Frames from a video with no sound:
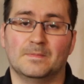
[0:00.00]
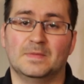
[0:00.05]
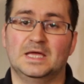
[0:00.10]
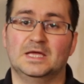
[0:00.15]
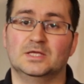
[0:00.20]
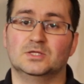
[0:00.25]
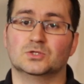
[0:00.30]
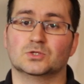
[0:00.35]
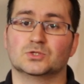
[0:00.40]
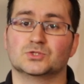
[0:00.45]

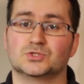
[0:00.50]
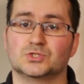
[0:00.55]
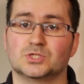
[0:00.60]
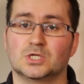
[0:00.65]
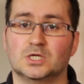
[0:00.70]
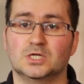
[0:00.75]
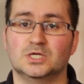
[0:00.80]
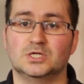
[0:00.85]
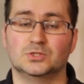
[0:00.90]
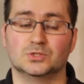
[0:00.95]
It does
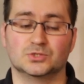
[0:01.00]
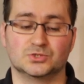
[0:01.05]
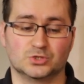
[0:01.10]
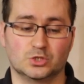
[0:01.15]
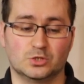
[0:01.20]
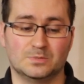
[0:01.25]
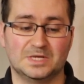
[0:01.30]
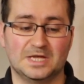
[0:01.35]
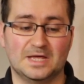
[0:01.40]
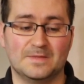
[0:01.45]

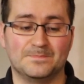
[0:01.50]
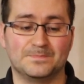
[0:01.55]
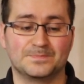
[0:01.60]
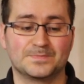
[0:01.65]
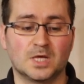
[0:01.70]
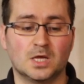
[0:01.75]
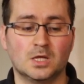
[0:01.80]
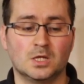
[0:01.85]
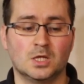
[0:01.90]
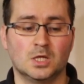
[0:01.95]
zoom it in.
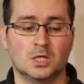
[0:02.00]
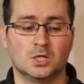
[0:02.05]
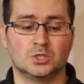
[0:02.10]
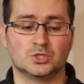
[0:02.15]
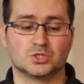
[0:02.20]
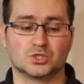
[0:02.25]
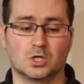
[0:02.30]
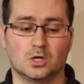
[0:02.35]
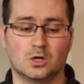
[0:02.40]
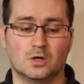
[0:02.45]

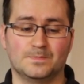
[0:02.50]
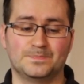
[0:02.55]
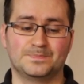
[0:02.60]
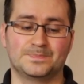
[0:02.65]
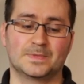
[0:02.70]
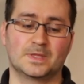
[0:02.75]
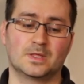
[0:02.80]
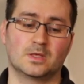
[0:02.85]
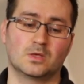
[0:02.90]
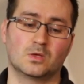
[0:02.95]
So
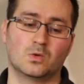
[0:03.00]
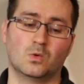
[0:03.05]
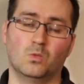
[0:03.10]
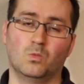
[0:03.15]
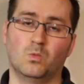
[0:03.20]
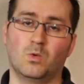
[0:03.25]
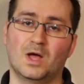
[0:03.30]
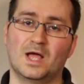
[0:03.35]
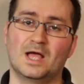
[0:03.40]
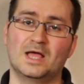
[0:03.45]

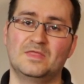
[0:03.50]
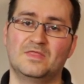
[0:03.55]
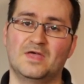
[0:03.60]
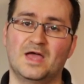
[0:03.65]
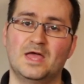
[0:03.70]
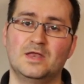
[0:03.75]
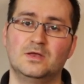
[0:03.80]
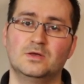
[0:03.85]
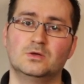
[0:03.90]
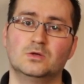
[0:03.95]
why
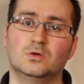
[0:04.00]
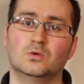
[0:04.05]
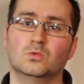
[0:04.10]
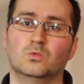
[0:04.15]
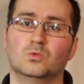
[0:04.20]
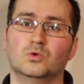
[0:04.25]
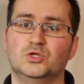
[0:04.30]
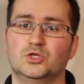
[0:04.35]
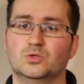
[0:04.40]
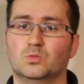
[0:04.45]
then
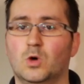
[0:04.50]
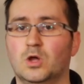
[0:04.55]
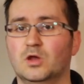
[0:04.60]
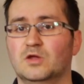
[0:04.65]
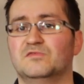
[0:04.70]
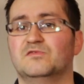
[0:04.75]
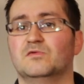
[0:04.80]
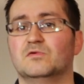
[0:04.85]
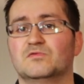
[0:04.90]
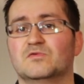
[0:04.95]
would you
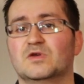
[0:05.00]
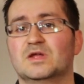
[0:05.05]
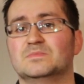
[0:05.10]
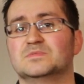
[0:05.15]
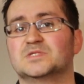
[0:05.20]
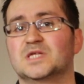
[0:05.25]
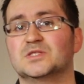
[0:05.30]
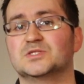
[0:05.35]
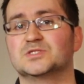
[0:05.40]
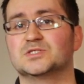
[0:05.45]
want a full frame
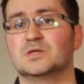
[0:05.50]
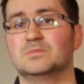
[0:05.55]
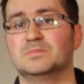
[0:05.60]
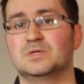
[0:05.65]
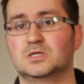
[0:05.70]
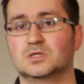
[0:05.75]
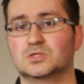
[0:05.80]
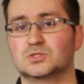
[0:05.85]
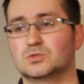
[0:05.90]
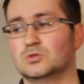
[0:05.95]
sensor?
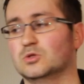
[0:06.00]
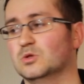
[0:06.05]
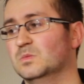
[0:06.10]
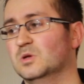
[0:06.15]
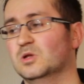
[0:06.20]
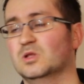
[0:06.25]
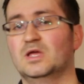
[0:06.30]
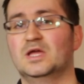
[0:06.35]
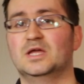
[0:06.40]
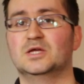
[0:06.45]
Because
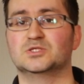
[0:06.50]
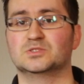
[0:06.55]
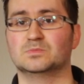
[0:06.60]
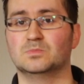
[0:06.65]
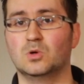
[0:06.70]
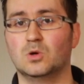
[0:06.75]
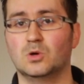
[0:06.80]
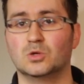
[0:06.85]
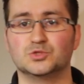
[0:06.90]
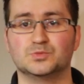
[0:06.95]
ultimately, as a
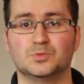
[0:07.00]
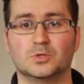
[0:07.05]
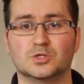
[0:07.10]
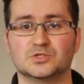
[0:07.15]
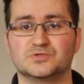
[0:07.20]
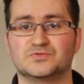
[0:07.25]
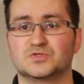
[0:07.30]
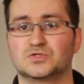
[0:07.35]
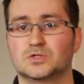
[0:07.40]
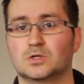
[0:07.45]

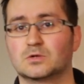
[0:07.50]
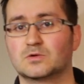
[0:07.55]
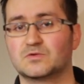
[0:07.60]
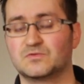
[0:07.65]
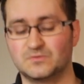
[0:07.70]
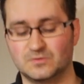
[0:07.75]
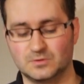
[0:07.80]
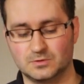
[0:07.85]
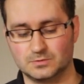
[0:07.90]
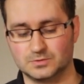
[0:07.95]
motorsports
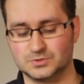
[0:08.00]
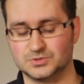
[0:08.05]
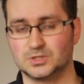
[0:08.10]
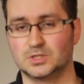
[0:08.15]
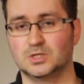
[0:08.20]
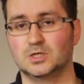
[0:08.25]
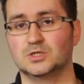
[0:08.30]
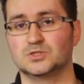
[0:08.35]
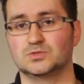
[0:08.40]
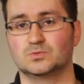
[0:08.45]
photographer, as
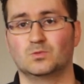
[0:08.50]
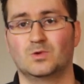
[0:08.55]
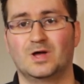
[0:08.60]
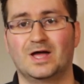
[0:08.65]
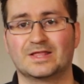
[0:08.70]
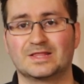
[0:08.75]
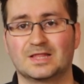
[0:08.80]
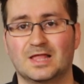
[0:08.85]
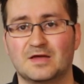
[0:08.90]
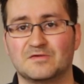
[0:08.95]
a
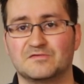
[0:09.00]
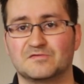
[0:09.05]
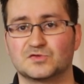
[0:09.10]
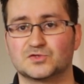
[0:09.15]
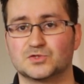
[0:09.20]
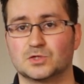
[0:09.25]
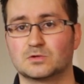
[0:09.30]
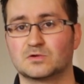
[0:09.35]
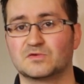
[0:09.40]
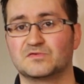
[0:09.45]
wildlife
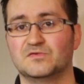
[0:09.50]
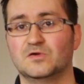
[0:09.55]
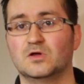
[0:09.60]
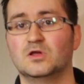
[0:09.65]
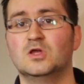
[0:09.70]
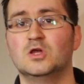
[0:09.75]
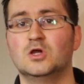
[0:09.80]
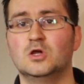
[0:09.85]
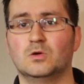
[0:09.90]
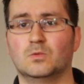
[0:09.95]
photographer,
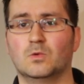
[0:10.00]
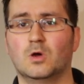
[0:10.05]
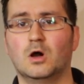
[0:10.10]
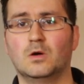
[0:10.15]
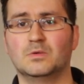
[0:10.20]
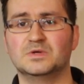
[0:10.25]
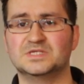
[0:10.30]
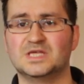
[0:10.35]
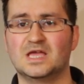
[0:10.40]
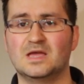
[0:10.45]
we're
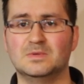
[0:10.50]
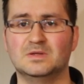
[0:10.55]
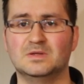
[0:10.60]
always